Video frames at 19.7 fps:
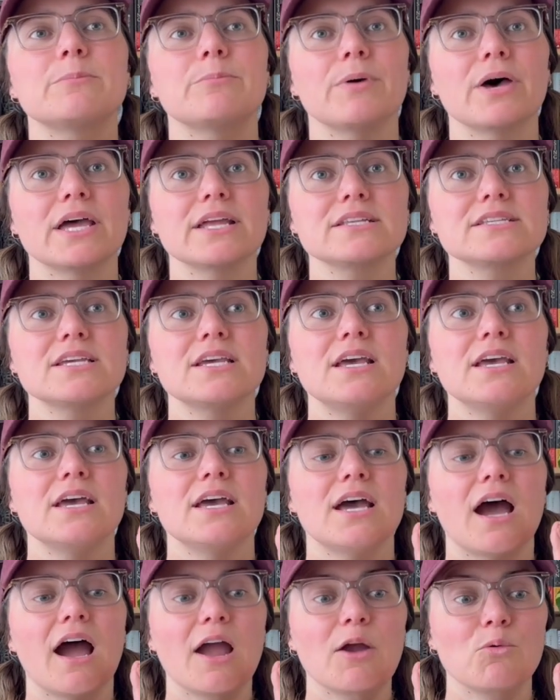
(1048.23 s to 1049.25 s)
But
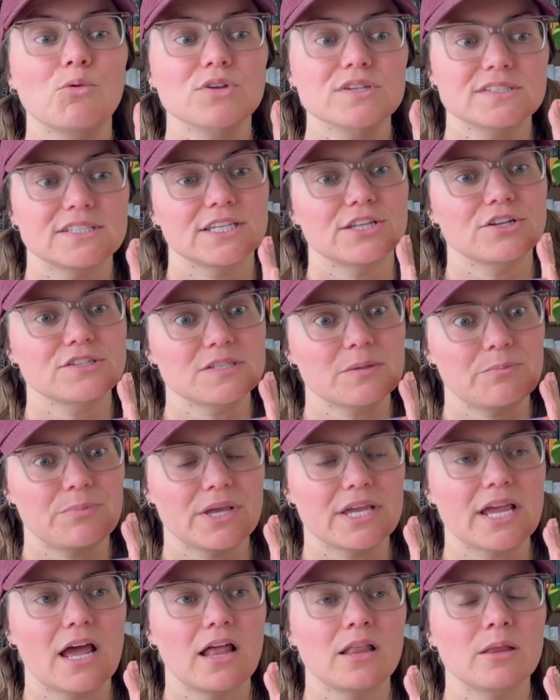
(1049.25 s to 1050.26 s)
I will say there's a
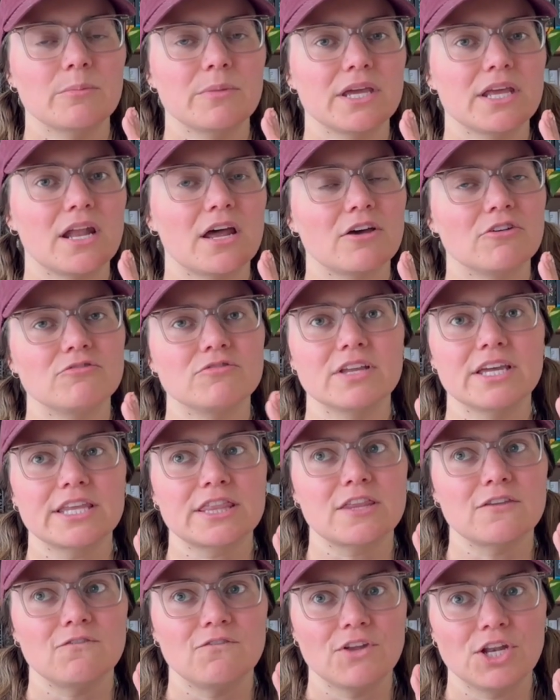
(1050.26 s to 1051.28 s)
big element of
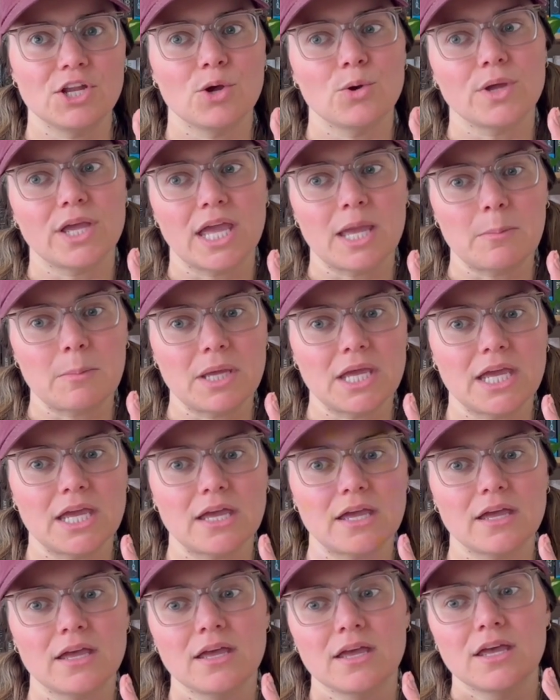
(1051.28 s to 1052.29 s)
like the video
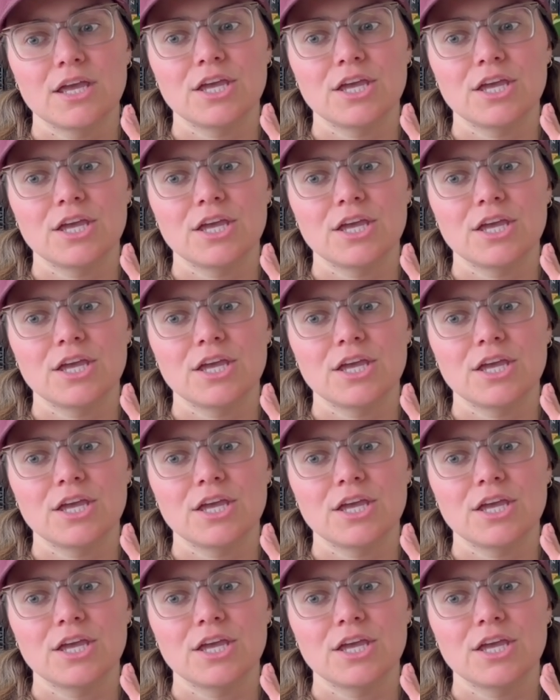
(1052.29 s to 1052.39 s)
gaming,